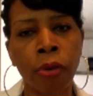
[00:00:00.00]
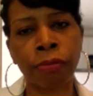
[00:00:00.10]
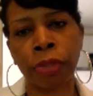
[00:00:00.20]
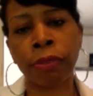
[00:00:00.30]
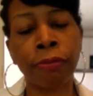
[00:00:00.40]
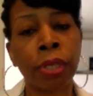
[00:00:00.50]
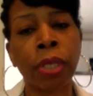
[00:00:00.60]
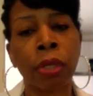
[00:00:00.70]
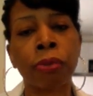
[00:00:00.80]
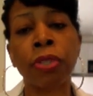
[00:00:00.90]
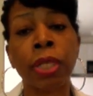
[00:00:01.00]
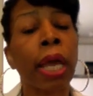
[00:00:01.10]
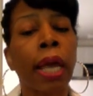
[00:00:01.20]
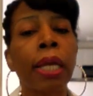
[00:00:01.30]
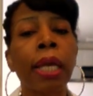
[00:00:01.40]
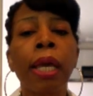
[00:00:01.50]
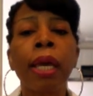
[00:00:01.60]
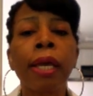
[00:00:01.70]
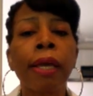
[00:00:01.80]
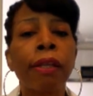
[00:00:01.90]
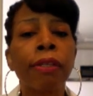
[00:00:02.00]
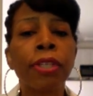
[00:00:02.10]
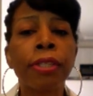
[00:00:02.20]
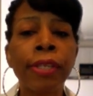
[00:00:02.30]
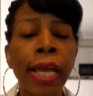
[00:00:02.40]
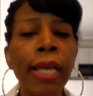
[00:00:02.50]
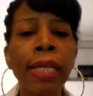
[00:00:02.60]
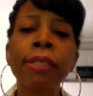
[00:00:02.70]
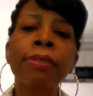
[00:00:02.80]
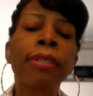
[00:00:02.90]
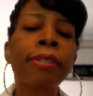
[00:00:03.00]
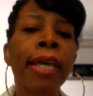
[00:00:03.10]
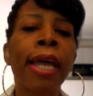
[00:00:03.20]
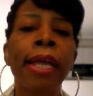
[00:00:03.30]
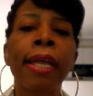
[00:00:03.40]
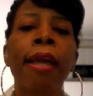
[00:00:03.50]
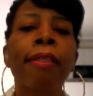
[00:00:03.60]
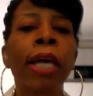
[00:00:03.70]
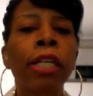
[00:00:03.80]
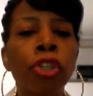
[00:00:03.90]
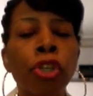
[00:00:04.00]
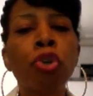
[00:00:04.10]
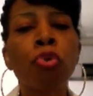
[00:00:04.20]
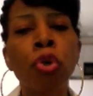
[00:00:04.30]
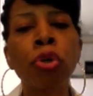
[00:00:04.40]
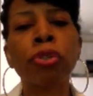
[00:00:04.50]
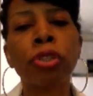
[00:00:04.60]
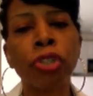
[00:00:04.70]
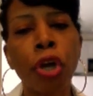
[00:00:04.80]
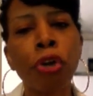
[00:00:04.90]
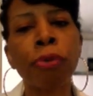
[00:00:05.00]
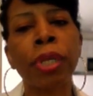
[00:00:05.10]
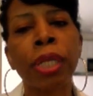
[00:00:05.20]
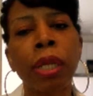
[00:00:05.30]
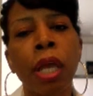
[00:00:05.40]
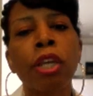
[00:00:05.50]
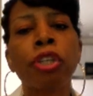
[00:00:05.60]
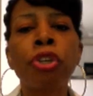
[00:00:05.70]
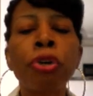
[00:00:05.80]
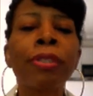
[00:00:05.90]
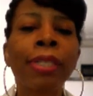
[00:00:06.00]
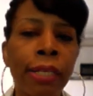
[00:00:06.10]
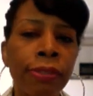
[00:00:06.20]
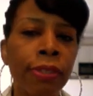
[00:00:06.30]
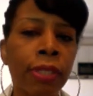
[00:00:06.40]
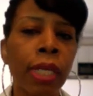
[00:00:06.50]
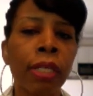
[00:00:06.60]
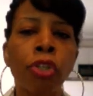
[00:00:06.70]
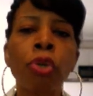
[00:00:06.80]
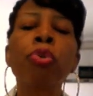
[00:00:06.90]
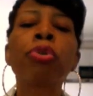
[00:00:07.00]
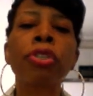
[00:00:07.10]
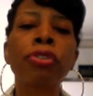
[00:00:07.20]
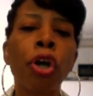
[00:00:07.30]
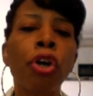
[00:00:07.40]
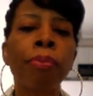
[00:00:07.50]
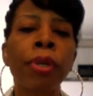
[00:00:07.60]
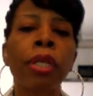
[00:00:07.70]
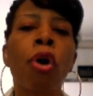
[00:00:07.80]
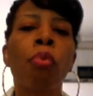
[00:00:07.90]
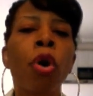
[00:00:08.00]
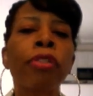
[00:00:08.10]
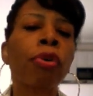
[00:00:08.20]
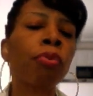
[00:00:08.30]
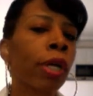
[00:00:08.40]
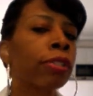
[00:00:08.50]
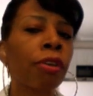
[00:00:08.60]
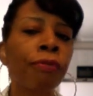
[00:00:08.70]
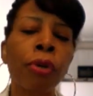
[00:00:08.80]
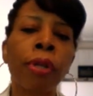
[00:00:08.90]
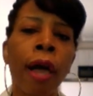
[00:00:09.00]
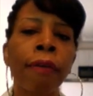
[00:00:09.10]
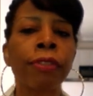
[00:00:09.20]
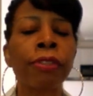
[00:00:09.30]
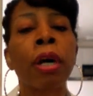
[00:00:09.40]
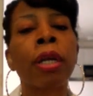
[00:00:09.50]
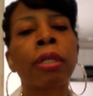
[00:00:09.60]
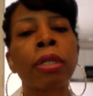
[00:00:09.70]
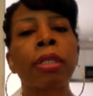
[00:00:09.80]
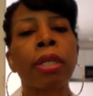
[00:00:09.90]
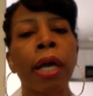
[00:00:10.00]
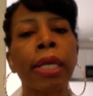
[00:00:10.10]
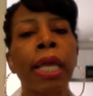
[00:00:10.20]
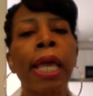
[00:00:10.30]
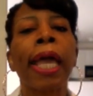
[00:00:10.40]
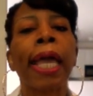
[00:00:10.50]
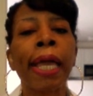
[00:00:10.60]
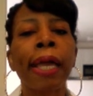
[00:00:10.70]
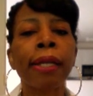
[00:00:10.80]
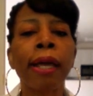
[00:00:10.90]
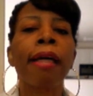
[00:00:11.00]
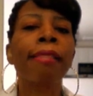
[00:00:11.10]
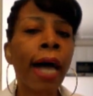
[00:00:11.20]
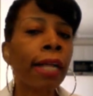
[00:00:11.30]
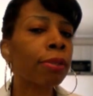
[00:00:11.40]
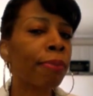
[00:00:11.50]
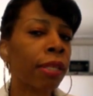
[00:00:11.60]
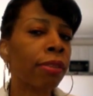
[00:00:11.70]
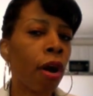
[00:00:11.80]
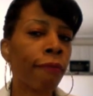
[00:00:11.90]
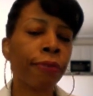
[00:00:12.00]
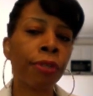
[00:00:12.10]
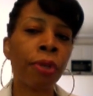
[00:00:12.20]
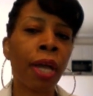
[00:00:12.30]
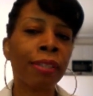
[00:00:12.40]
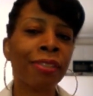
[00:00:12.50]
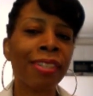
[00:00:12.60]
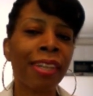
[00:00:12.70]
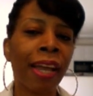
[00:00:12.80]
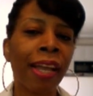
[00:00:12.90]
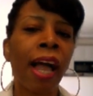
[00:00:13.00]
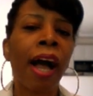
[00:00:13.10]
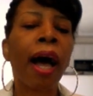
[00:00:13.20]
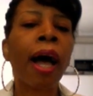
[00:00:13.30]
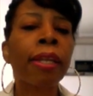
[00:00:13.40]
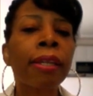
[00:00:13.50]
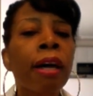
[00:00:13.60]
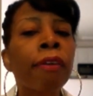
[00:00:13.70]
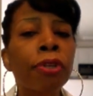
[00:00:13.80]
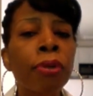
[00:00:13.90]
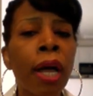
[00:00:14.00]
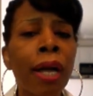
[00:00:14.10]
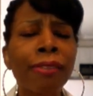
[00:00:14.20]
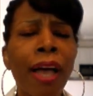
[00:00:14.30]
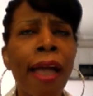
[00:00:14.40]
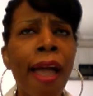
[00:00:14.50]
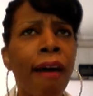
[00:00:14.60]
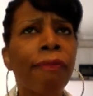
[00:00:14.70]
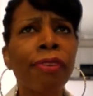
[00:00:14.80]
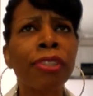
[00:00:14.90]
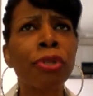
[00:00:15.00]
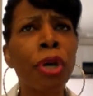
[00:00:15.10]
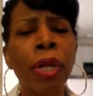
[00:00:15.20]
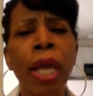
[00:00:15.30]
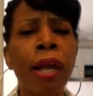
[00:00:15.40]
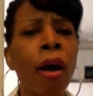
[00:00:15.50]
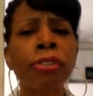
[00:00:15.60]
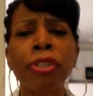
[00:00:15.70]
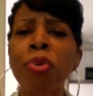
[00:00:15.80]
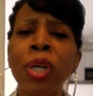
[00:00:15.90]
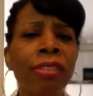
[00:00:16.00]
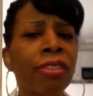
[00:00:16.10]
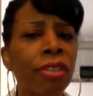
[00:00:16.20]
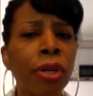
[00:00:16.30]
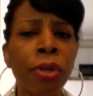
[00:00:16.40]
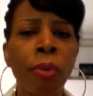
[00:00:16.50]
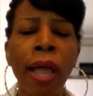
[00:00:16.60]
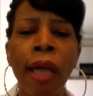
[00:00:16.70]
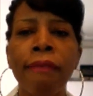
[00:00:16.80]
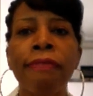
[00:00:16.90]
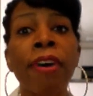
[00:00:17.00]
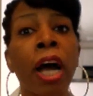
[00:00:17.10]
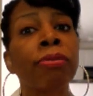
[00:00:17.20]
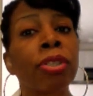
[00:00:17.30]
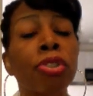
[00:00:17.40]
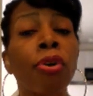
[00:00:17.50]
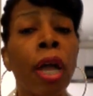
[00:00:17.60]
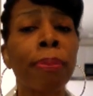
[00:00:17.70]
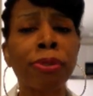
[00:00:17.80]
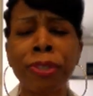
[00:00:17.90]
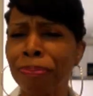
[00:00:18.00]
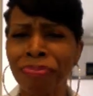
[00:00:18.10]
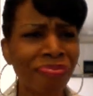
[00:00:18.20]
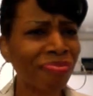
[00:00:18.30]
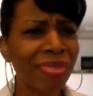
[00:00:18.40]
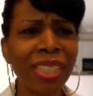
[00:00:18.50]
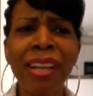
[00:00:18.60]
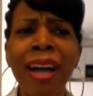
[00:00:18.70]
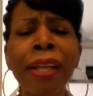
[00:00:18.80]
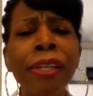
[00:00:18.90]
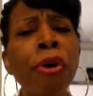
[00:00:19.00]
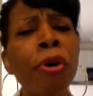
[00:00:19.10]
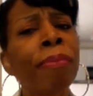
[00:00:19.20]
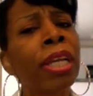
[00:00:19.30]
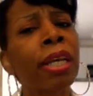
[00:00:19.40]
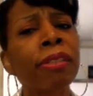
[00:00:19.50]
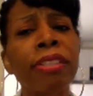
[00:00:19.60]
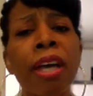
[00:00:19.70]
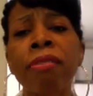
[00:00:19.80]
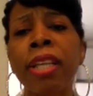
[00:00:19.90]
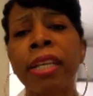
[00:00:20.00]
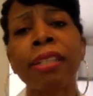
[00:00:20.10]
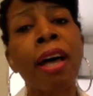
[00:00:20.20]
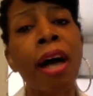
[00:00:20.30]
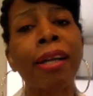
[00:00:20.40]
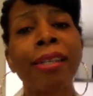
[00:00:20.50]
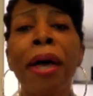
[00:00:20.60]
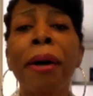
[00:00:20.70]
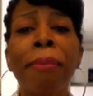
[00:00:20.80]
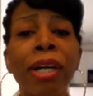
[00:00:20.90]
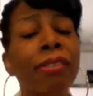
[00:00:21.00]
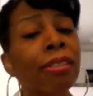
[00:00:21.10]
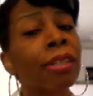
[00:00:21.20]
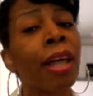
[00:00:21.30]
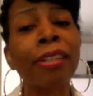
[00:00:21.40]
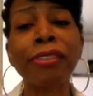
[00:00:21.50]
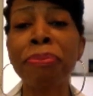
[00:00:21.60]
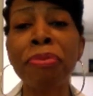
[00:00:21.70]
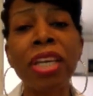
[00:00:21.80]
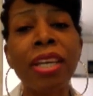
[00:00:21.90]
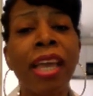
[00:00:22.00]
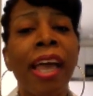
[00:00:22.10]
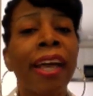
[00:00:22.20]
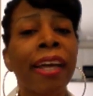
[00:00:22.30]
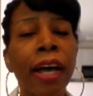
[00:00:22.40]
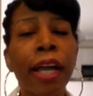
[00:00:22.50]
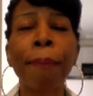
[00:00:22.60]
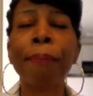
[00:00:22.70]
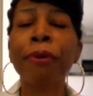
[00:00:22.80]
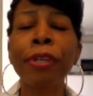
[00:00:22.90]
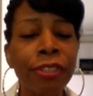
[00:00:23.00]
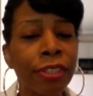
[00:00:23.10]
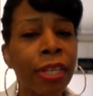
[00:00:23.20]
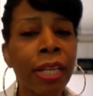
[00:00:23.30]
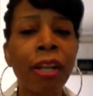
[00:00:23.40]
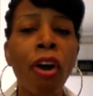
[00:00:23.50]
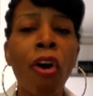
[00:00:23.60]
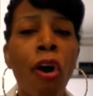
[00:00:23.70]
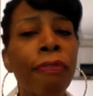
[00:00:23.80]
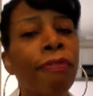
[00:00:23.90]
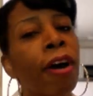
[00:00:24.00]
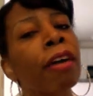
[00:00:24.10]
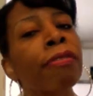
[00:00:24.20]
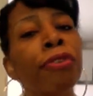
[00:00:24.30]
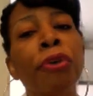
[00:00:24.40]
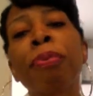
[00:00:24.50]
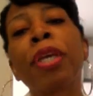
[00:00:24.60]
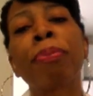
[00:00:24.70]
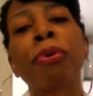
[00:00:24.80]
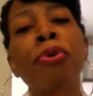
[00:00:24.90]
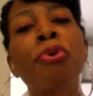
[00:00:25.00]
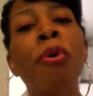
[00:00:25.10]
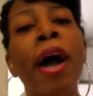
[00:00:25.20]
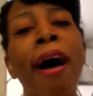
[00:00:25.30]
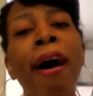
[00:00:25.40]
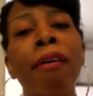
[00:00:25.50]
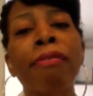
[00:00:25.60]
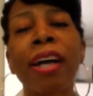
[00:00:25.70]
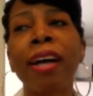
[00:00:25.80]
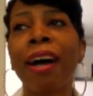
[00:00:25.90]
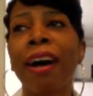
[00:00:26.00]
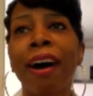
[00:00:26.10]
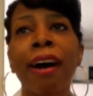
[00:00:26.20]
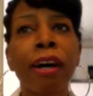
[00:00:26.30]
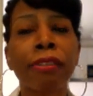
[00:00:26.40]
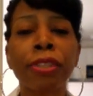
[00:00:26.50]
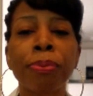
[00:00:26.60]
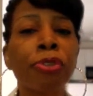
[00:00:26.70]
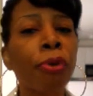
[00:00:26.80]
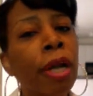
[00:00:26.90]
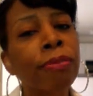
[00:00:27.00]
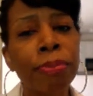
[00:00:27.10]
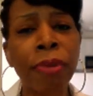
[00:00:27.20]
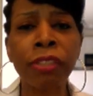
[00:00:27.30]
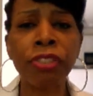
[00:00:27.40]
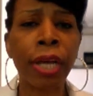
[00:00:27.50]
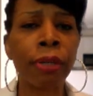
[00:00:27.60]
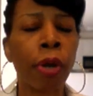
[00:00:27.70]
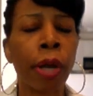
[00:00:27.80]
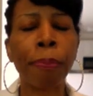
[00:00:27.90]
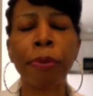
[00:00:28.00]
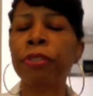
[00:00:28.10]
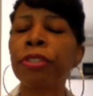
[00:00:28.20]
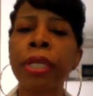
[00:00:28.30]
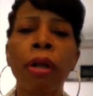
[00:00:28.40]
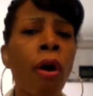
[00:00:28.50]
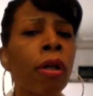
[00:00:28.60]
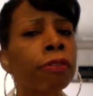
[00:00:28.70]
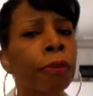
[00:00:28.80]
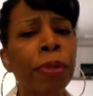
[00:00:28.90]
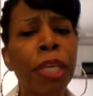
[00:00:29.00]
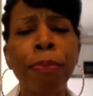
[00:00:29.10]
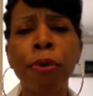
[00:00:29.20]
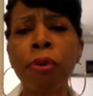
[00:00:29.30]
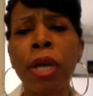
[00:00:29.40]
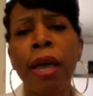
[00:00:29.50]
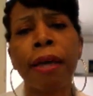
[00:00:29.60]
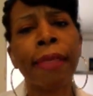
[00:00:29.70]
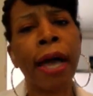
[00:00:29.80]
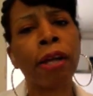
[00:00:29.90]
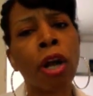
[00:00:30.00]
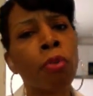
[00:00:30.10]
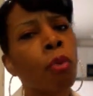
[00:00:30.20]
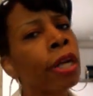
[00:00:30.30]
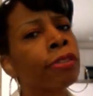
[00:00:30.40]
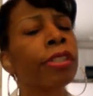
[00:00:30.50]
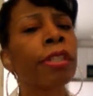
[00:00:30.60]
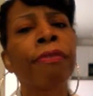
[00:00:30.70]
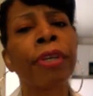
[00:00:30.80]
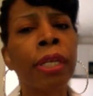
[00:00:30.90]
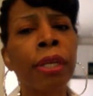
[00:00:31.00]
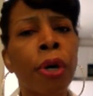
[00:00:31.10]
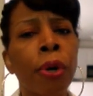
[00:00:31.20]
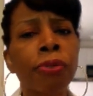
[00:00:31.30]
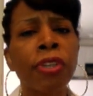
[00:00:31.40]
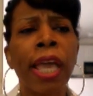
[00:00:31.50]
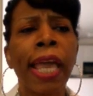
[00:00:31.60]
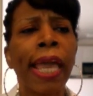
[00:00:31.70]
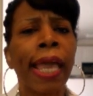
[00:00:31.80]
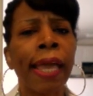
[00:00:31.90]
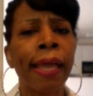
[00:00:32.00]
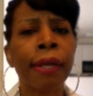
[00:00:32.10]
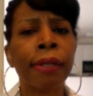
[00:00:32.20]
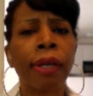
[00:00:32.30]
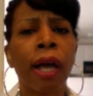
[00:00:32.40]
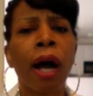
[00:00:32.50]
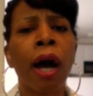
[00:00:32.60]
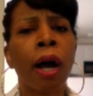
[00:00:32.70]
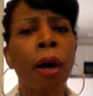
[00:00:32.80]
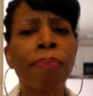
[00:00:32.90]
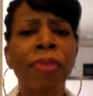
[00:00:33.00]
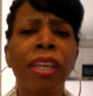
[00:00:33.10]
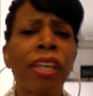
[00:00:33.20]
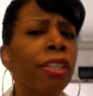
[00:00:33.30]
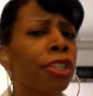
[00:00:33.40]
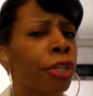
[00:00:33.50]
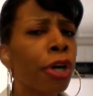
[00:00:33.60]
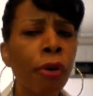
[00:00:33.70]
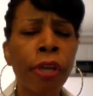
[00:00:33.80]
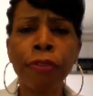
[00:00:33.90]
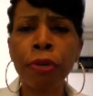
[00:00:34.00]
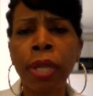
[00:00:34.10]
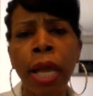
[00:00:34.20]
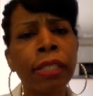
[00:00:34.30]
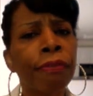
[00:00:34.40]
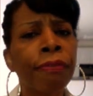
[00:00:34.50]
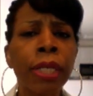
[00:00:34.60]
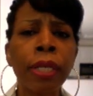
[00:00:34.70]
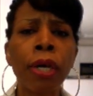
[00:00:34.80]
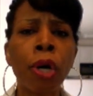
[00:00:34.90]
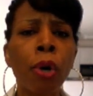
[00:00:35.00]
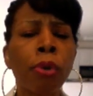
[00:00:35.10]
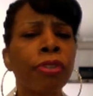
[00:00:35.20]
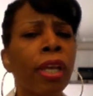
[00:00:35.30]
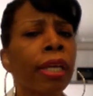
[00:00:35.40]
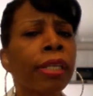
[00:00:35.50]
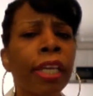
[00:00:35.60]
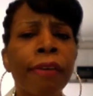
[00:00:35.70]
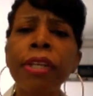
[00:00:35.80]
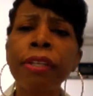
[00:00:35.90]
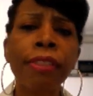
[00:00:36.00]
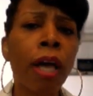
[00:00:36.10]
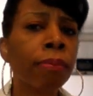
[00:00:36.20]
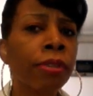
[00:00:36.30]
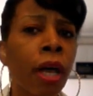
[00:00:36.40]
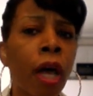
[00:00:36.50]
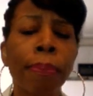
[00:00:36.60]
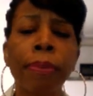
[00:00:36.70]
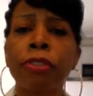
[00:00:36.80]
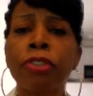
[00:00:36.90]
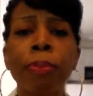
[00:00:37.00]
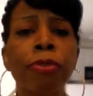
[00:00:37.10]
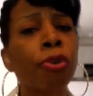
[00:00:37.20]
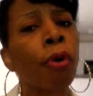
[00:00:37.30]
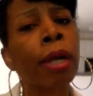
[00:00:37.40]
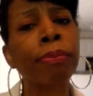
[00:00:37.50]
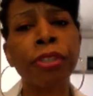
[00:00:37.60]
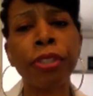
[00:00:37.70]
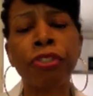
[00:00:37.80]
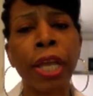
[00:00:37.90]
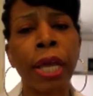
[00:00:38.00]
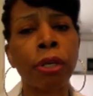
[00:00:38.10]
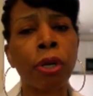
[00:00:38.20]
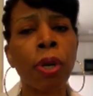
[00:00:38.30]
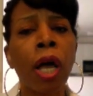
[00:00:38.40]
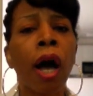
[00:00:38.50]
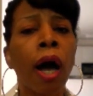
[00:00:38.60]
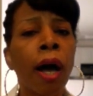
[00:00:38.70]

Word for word: out of this video today Today is the day that you will determine your destiny. You will determine what the rest of your life is going to look like. And that's my thought for you guys today. I love you guys. I have, you know, and I also wanted to tell you I have five subscribers. I know it may not sound like a lot, but it's a lot to me. And I appreciate all five of you people who have. Uh, subscribe to my channel. I appreciate all of the people that are watching the videos and, um, you know, if you like the videos, give it a thumbs up, subscribe to the channel.